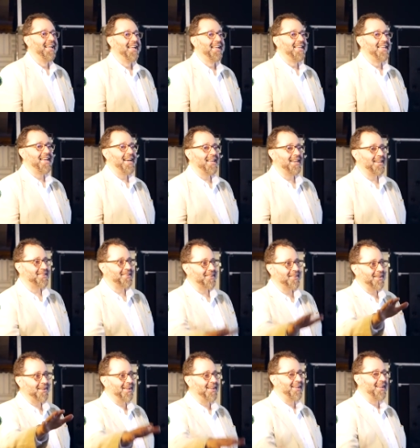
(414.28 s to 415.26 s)
he had it.
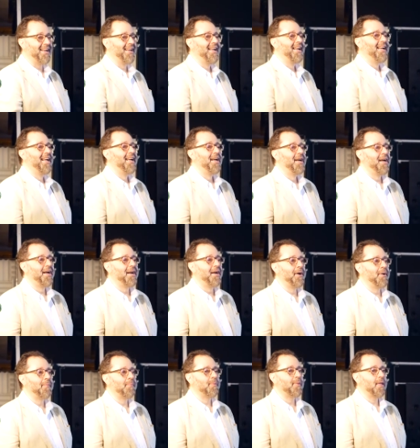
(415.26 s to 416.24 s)

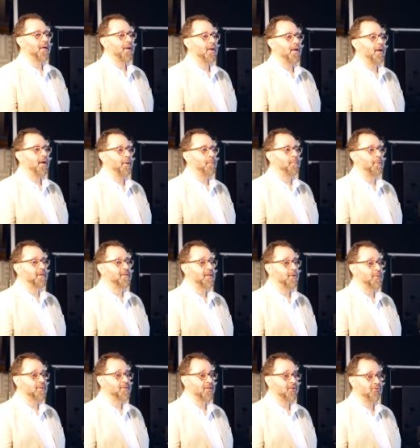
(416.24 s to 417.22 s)
um, but he
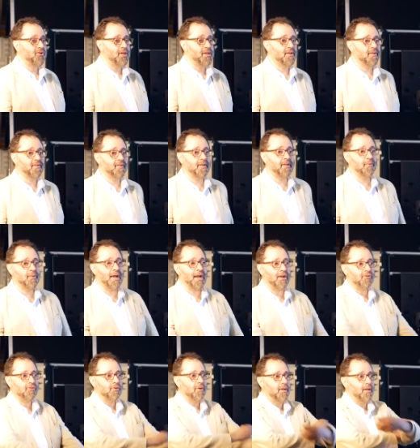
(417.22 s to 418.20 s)
was ingenious. He
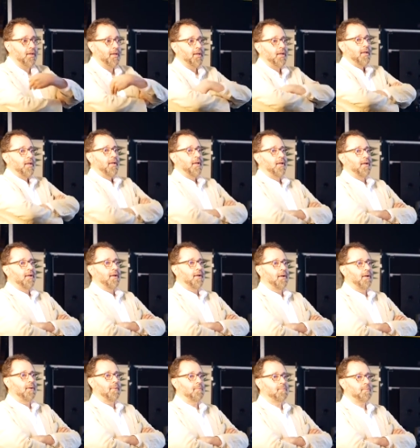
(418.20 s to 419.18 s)
actually,
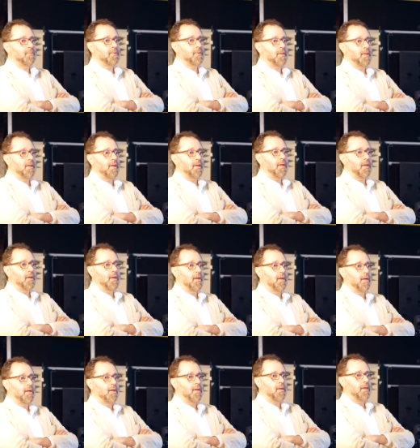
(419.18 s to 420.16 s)
um, uh,
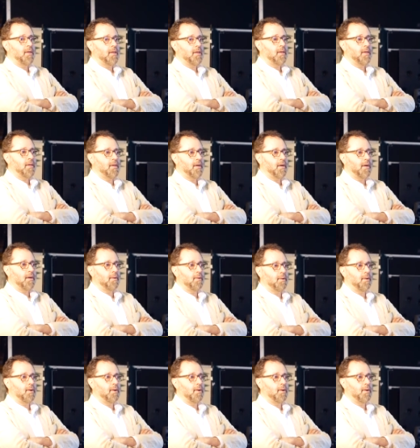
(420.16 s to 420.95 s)
he uh,